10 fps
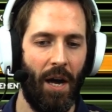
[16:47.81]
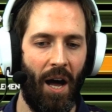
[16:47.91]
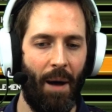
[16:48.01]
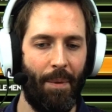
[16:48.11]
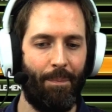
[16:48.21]

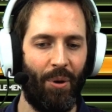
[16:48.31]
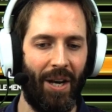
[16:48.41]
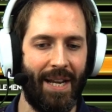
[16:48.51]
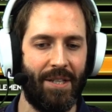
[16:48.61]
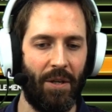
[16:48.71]
Armor
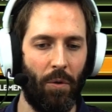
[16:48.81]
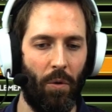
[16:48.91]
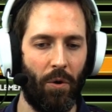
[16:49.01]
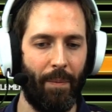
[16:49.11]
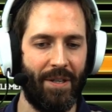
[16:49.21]
plating
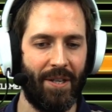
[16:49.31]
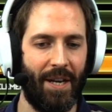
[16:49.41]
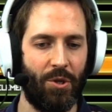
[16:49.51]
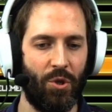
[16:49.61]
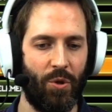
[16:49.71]

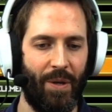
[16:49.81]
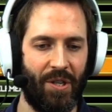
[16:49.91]
augmentation to its